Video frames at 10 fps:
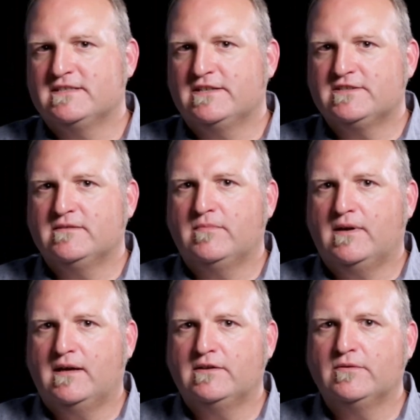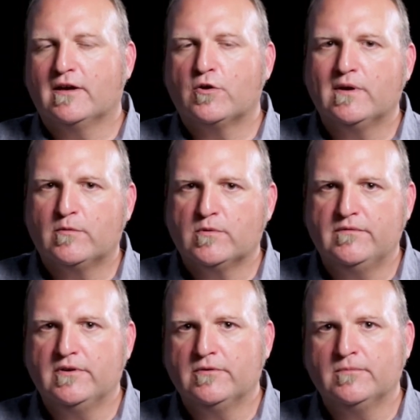session by doing a quick
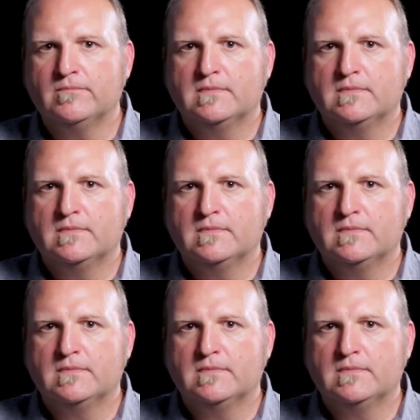review.